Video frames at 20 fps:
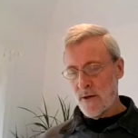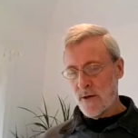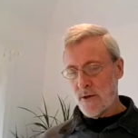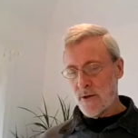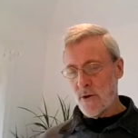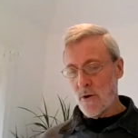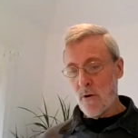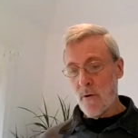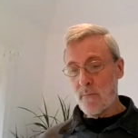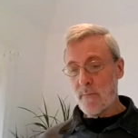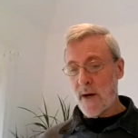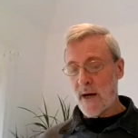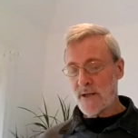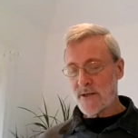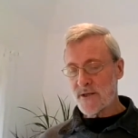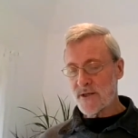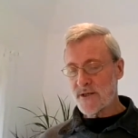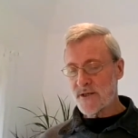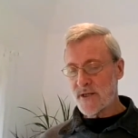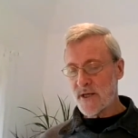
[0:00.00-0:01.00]
Your
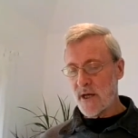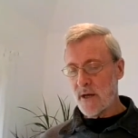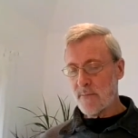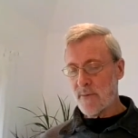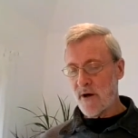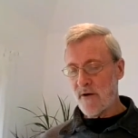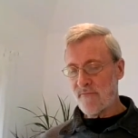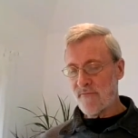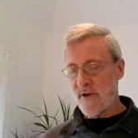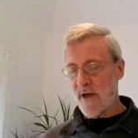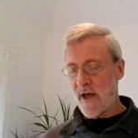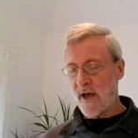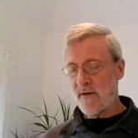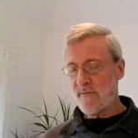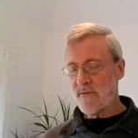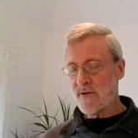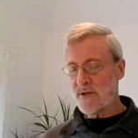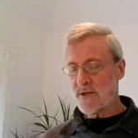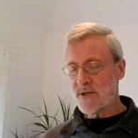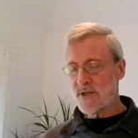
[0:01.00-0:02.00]
majesty above the
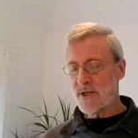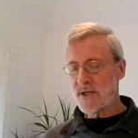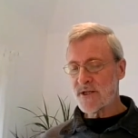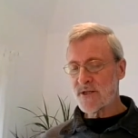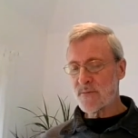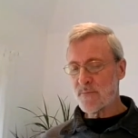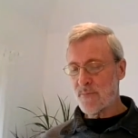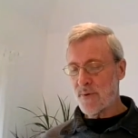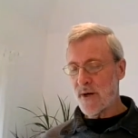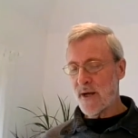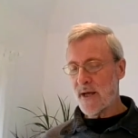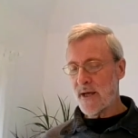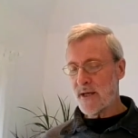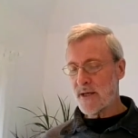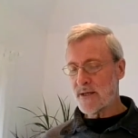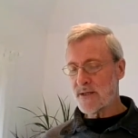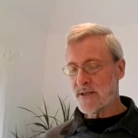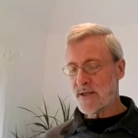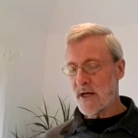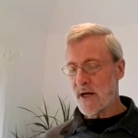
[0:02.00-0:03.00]
heavens is
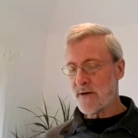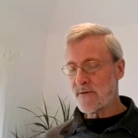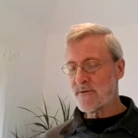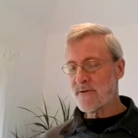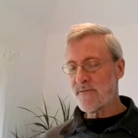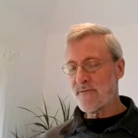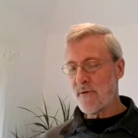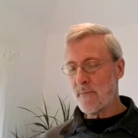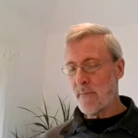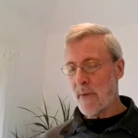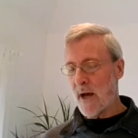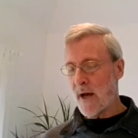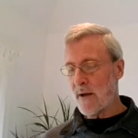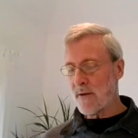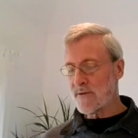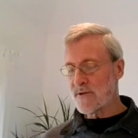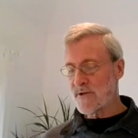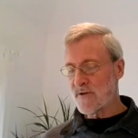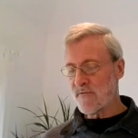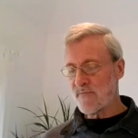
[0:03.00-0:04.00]
praised out of the
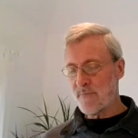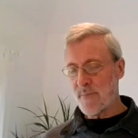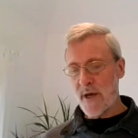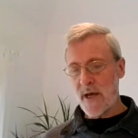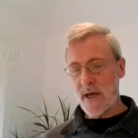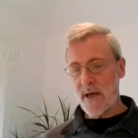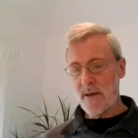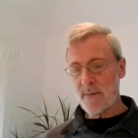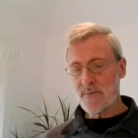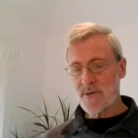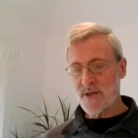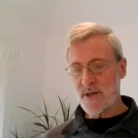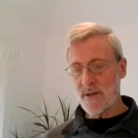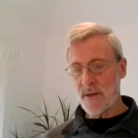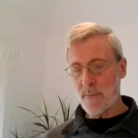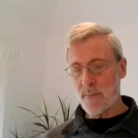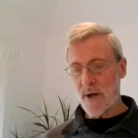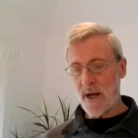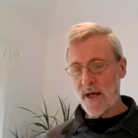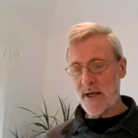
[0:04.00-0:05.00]
mouths of babes at the
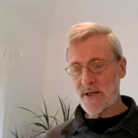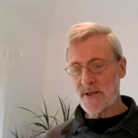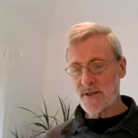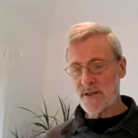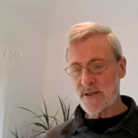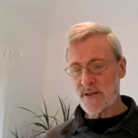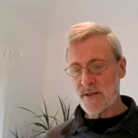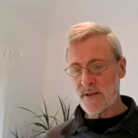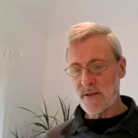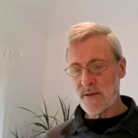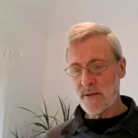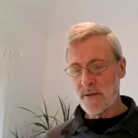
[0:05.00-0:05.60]
breast.